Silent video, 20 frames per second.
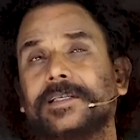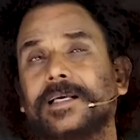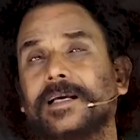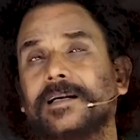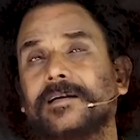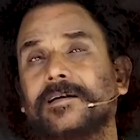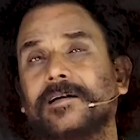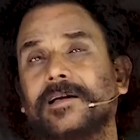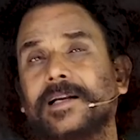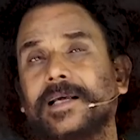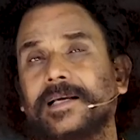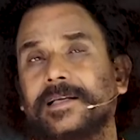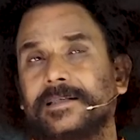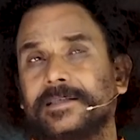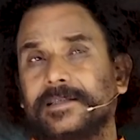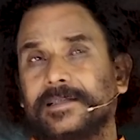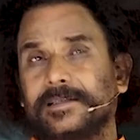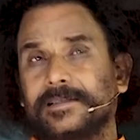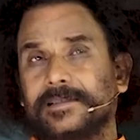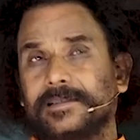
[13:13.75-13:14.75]
they are called
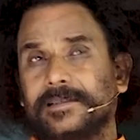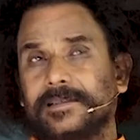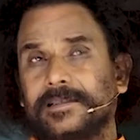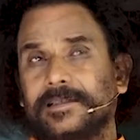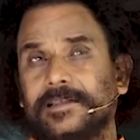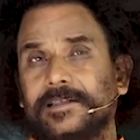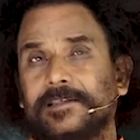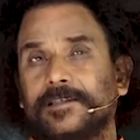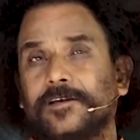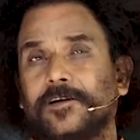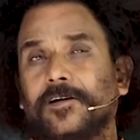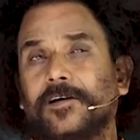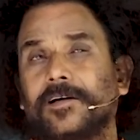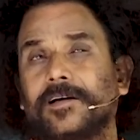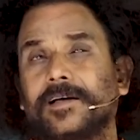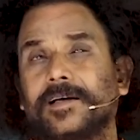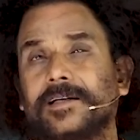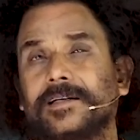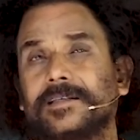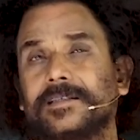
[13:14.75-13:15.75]
angels.
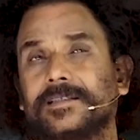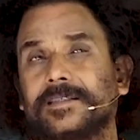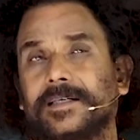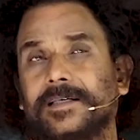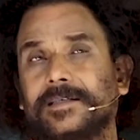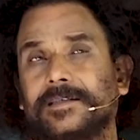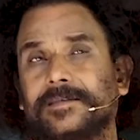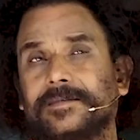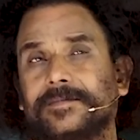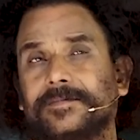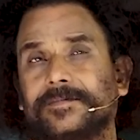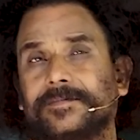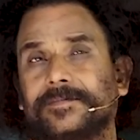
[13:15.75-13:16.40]
All are inside.